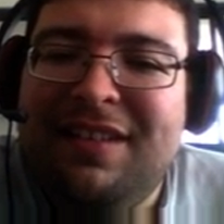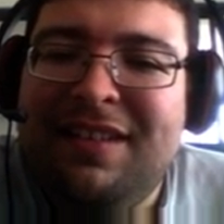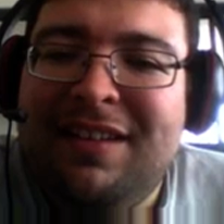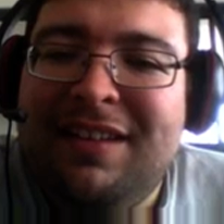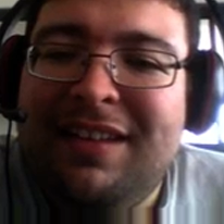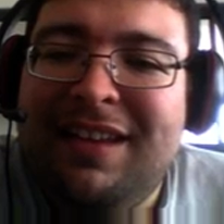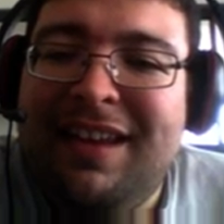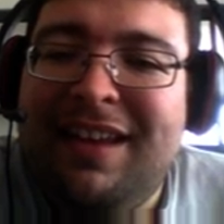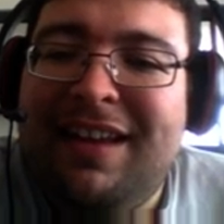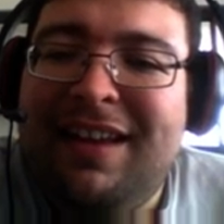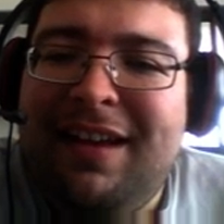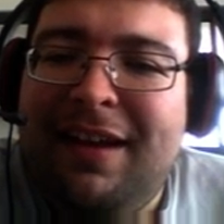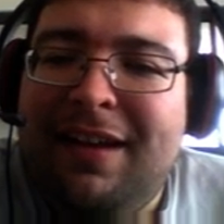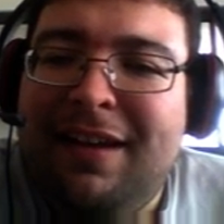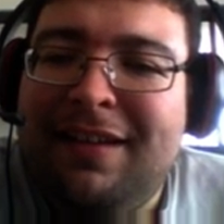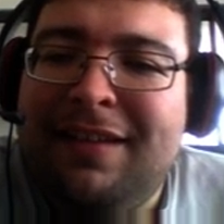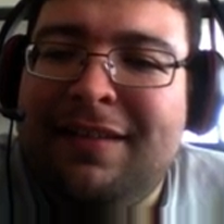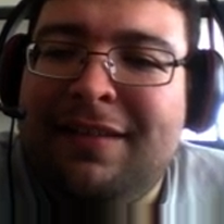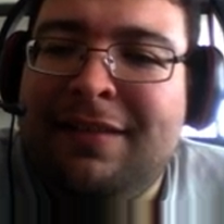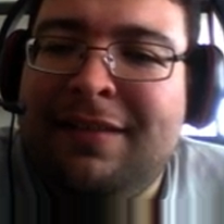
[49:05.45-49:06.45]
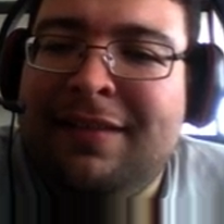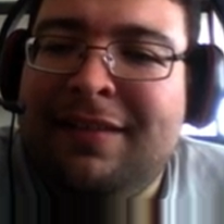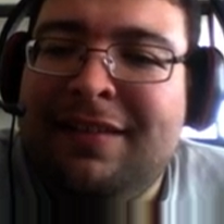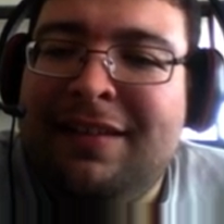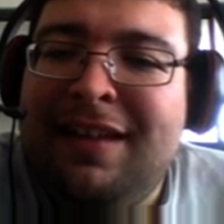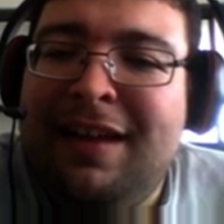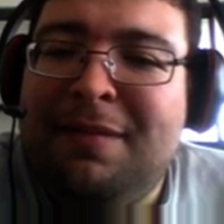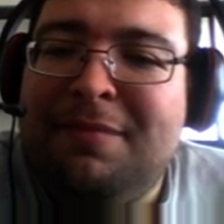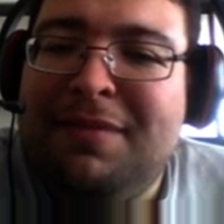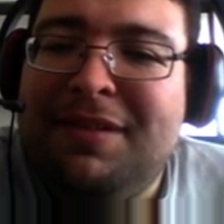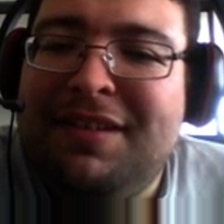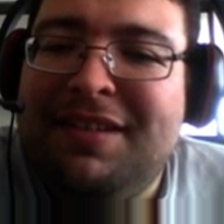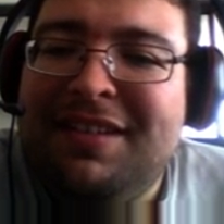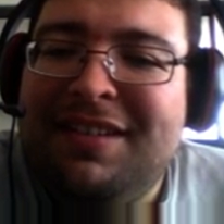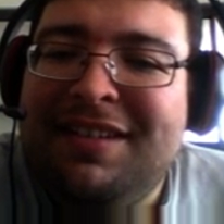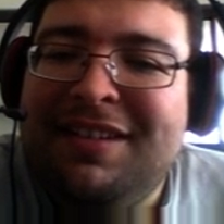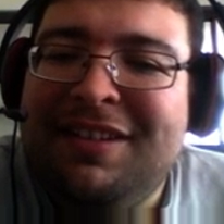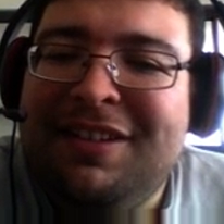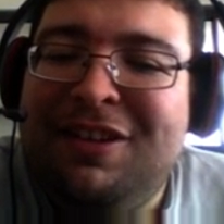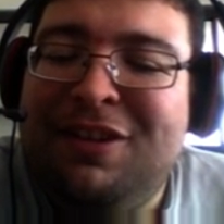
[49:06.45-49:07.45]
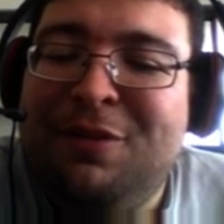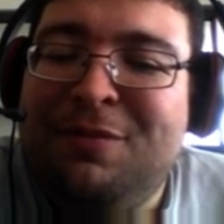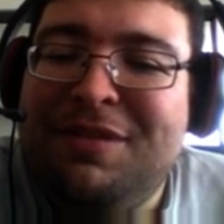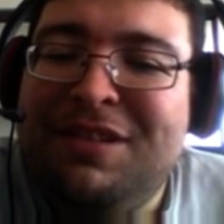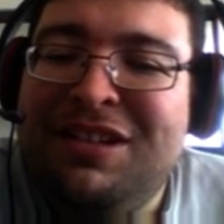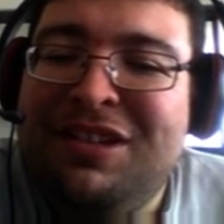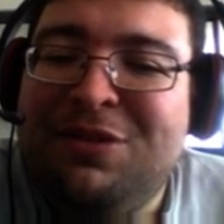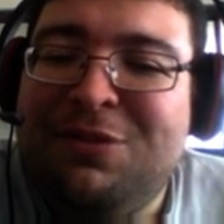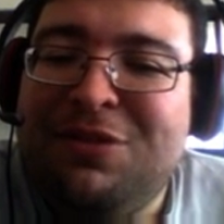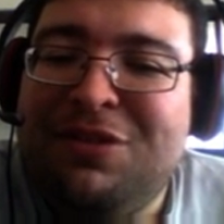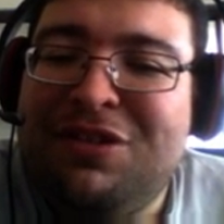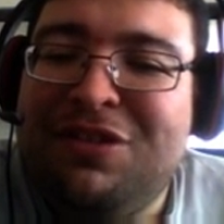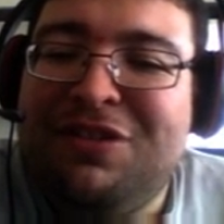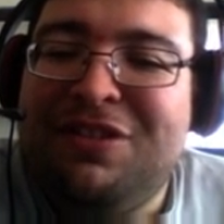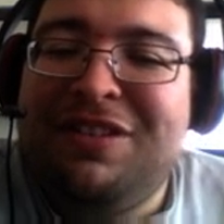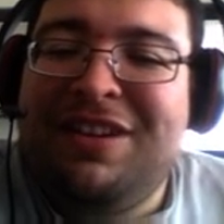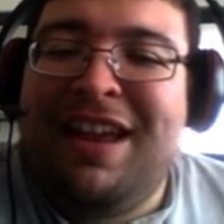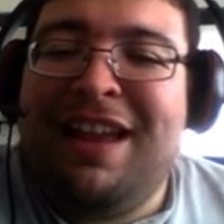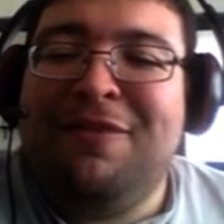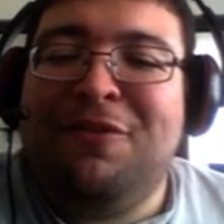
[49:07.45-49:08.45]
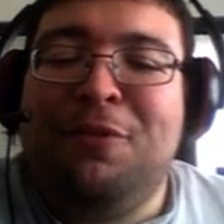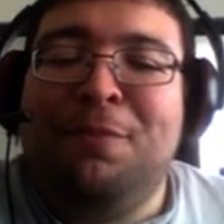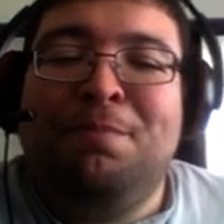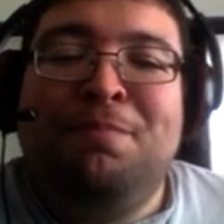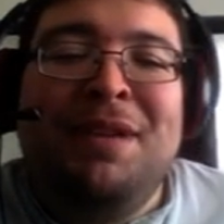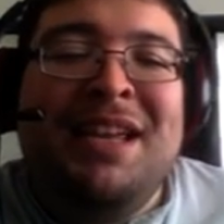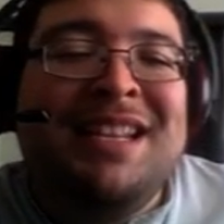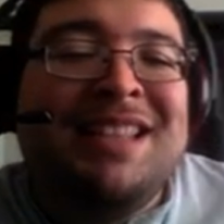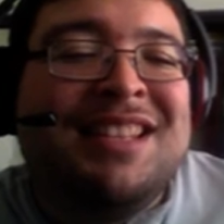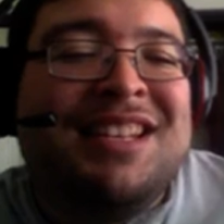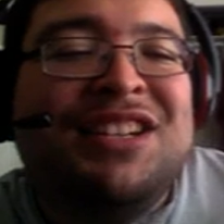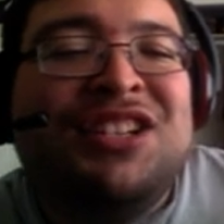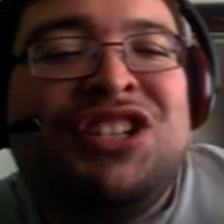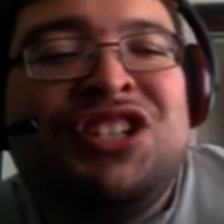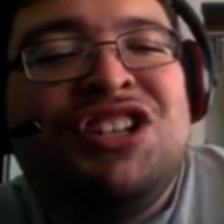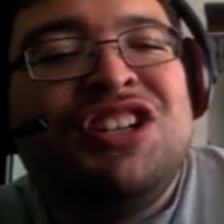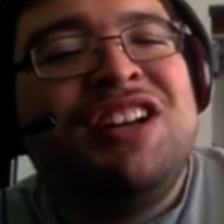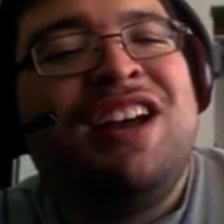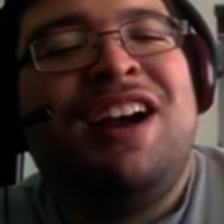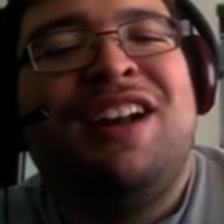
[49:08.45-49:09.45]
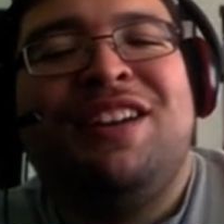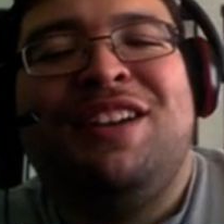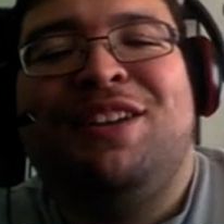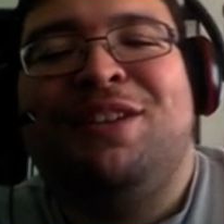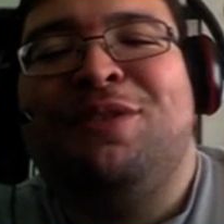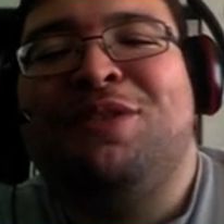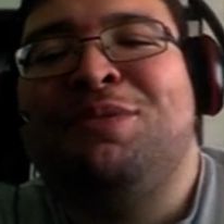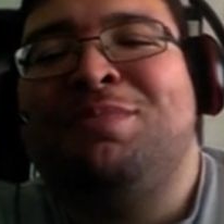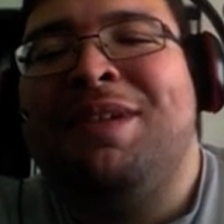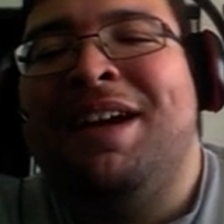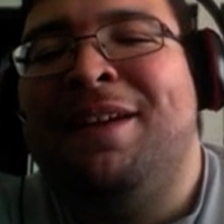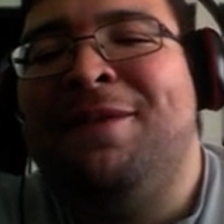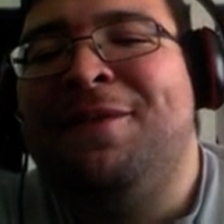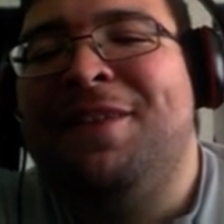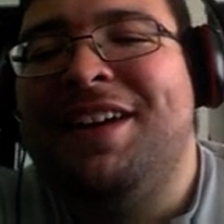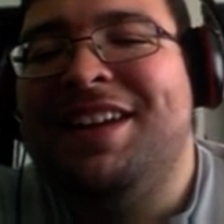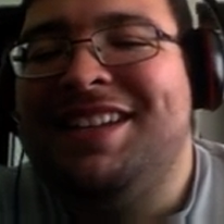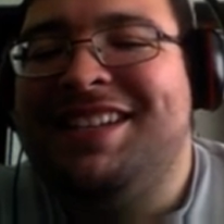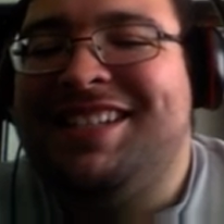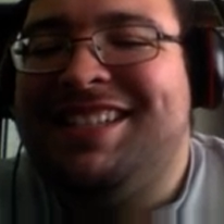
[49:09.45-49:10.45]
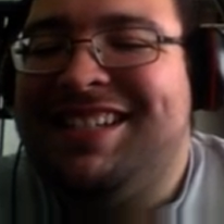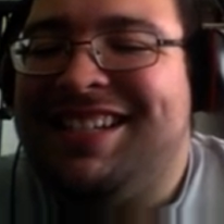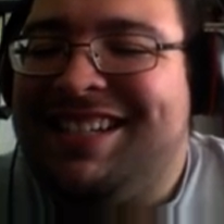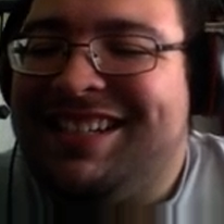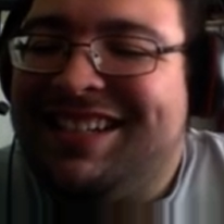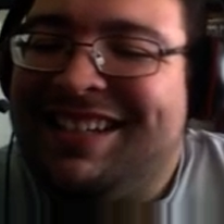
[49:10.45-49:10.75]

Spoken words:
Yeah. I'm a human sorcerer, and I will beat the shit out of you with my fists.